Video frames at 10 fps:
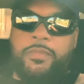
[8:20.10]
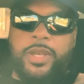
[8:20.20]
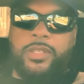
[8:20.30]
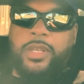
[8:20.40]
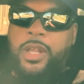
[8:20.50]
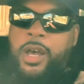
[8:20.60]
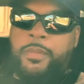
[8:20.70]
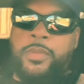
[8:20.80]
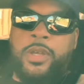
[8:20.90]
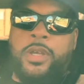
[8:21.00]
mix it
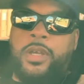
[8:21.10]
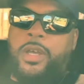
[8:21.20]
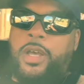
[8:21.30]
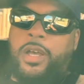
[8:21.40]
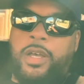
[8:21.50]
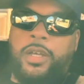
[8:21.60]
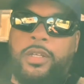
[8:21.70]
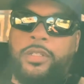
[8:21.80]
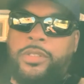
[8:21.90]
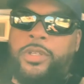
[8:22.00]
up,
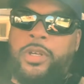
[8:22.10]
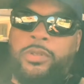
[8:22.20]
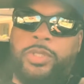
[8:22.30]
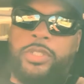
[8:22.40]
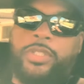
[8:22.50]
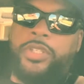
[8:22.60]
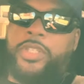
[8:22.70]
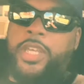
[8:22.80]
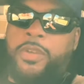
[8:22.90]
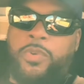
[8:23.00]
you know, just to
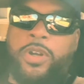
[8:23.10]
see where